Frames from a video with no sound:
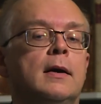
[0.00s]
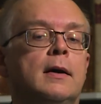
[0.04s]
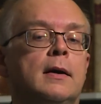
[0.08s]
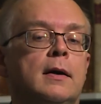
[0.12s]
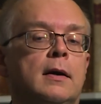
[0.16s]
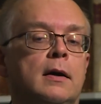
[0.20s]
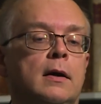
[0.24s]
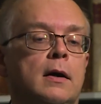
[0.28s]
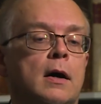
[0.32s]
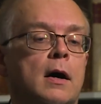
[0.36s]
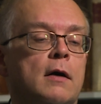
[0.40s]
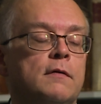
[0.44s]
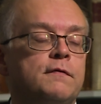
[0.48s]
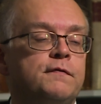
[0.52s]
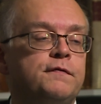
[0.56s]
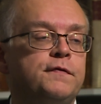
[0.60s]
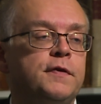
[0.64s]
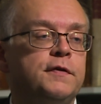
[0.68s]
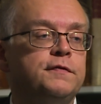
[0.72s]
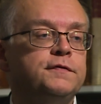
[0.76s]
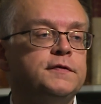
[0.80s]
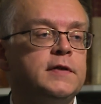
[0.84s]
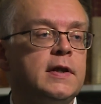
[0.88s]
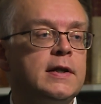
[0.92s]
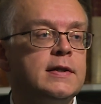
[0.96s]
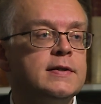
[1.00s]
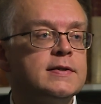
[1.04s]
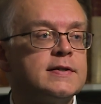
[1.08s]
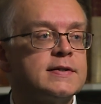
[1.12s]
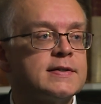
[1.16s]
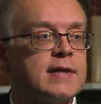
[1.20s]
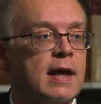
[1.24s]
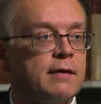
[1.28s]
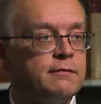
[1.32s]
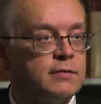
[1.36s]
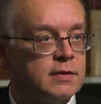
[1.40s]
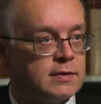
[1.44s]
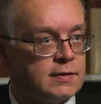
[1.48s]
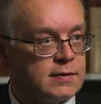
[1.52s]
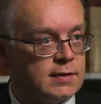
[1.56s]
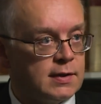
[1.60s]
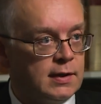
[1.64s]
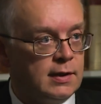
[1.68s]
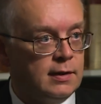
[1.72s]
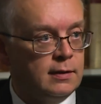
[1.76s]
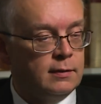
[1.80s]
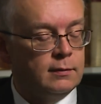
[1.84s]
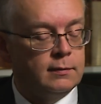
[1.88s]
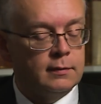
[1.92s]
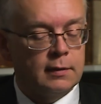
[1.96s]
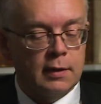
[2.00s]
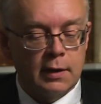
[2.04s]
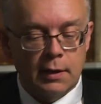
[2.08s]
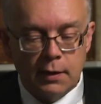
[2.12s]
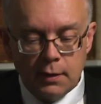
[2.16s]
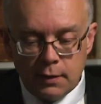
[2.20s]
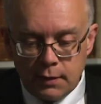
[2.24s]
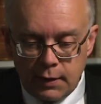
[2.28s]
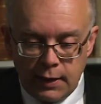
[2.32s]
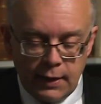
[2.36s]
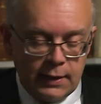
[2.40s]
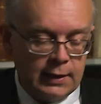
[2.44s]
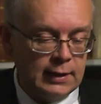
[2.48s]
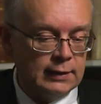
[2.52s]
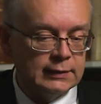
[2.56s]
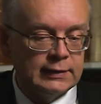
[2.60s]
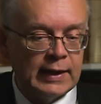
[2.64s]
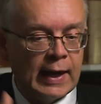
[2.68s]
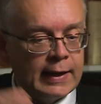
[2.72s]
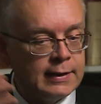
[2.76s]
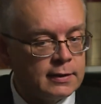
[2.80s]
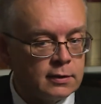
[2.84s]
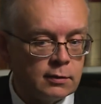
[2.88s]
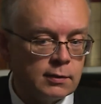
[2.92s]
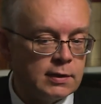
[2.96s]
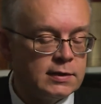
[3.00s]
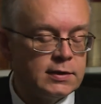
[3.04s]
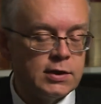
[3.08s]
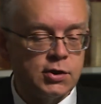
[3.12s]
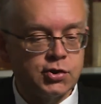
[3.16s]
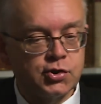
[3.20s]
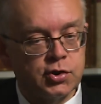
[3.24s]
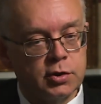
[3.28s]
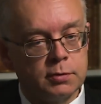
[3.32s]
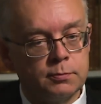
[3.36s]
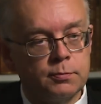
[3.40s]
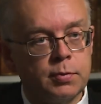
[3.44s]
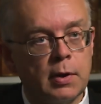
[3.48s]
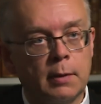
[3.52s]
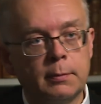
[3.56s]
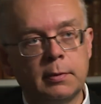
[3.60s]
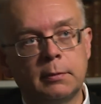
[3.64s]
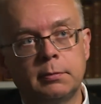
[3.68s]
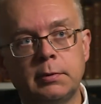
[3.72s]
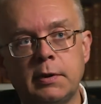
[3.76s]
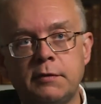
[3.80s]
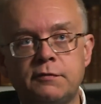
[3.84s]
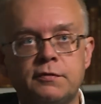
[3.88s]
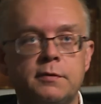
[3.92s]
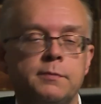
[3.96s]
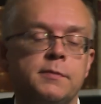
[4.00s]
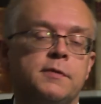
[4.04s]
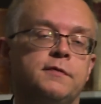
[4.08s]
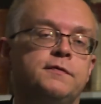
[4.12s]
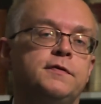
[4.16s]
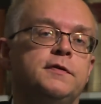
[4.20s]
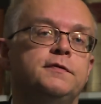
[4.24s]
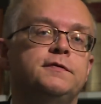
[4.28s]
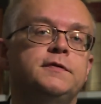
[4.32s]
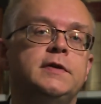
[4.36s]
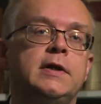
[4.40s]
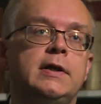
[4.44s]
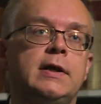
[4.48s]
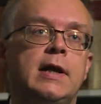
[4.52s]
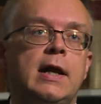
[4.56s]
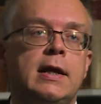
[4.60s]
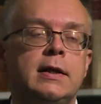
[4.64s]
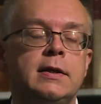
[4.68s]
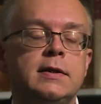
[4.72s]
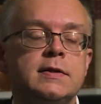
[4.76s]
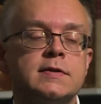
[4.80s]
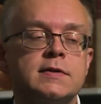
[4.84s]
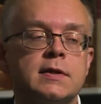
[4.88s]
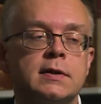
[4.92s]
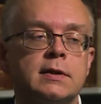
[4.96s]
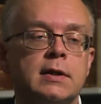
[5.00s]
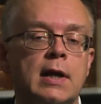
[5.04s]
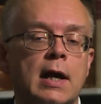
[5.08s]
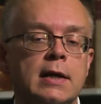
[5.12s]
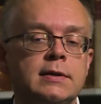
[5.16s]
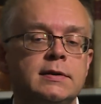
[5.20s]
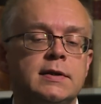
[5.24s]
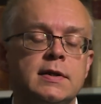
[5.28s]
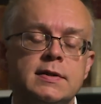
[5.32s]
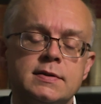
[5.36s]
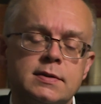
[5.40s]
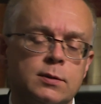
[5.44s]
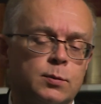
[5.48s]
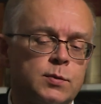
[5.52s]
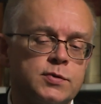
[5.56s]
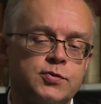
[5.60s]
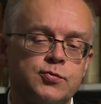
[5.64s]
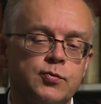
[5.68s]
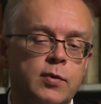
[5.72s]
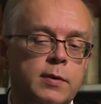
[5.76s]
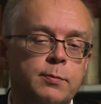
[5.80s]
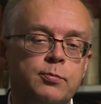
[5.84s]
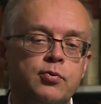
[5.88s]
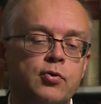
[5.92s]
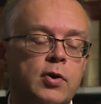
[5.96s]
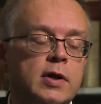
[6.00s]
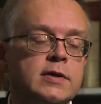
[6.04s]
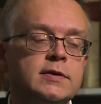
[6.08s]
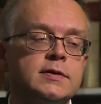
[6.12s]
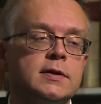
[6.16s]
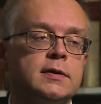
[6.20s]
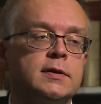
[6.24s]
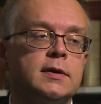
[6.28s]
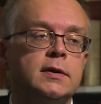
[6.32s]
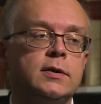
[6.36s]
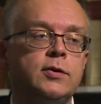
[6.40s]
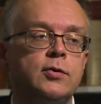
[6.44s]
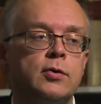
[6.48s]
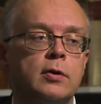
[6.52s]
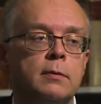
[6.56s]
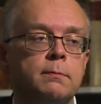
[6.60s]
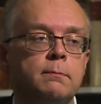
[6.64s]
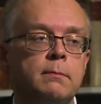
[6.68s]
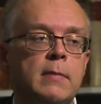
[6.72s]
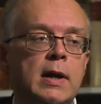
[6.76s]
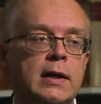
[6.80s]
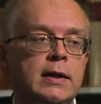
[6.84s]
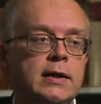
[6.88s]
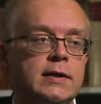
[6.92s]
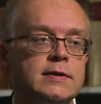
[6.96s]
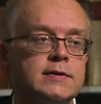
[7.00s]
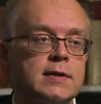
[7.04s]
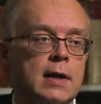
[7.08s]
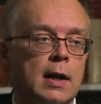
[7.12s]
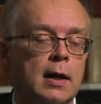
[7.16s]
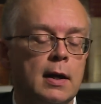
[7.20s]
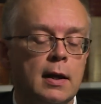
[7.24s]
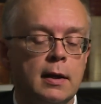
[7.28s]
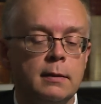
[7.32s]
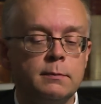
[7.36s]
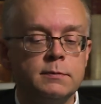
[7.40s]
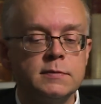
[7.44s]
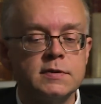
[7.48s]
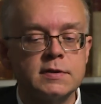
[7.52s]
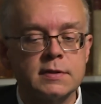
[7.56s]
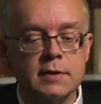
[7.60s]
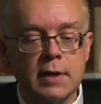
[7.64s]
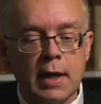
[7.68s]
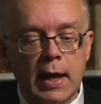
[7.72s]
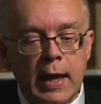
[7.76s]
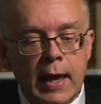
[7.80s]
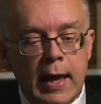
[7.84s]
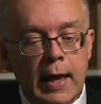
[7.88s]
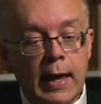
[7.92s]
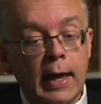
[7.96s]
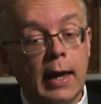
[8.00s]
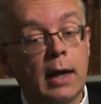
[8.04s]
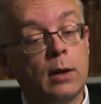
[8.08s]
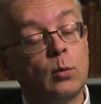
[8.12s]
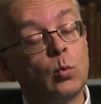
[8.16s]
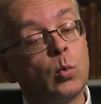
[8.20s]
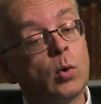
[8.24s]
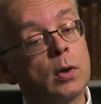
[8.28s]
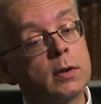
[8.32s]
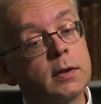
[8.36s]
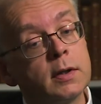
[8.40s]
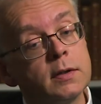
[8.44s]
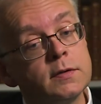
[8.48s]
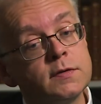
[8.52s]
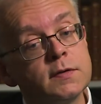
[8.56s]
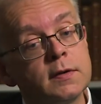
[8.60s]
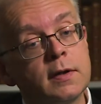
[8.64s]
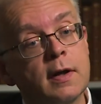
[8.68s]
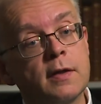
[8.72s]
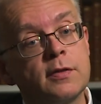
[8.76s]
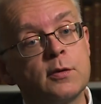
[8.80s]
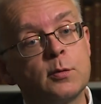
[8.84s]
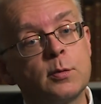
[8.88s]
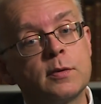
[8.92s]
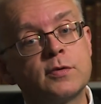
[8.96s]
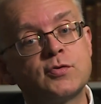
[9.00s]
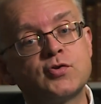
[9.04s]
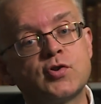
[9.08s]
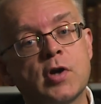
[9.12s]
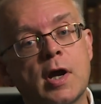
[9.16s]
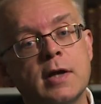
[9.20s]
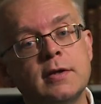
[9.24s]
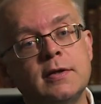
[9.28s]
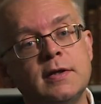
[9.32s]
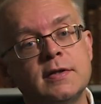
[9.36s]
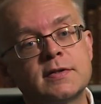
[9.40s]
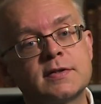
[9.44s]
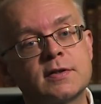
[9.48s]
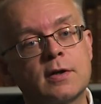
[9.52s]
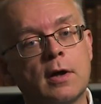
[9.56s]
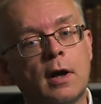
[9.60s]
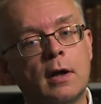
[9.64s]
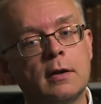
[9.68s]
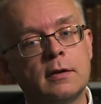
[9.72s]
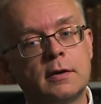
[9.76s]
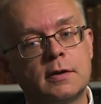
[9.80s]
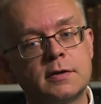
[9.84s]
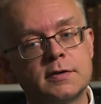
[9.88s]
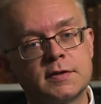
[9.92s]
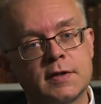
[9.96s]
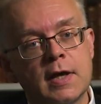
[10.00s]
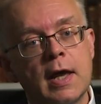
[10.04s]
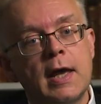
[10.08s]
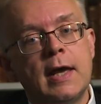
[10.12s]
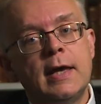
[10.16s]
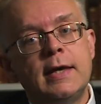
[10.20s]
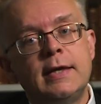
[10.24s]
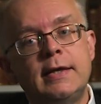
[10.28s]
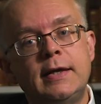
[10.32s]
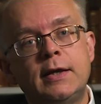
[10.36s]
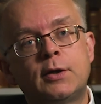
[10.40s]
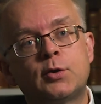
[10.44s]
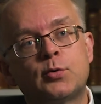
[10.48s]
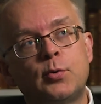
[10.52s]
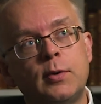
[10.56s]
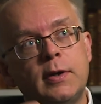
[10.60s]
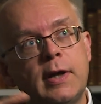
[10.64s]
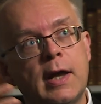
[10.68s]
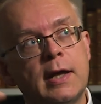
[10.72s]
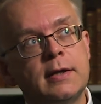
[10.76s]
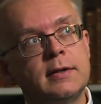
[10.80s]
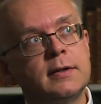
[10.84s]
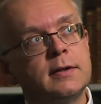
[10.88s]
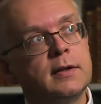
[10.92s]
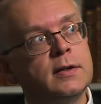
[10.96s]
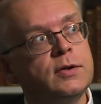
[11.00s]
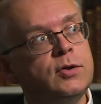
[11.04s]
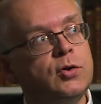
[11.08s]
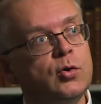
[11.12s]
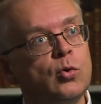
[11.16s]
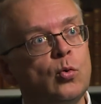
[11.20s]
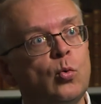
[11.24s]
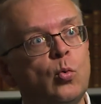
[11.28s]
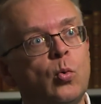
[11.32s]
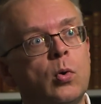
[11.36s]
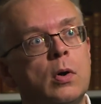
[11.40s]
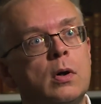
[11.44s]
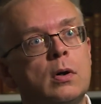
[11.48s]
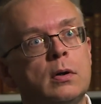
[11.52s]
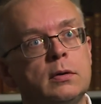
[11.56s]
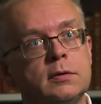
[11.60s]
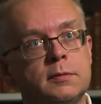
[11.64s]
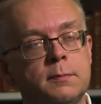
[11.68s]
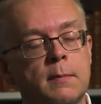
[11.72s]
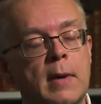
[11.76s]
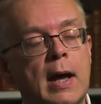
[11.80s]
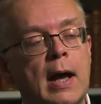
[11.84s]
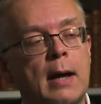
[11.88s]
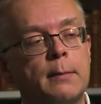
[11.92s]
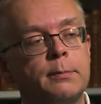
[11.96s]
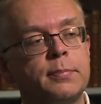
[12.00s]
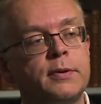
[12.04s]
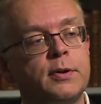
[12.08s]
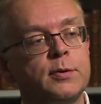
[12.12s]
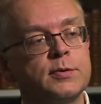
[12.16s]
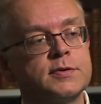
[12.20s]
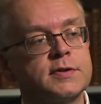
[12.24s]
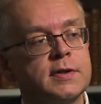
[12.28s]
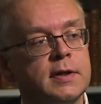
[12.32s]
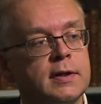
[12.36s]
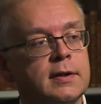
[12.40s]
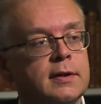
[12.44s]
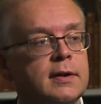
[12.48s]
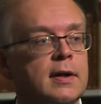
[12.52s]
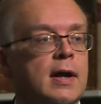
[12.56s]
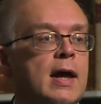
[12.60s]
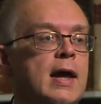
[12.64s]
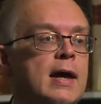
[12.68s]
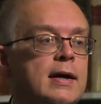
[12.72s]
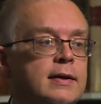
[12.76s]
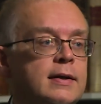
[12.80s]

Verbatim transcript: uh, of 1570 uh, in a later edition, probably from the 1580s and 90s. It was reprinted in Europe many times. And working together with Chinese scholars, he created a new world map using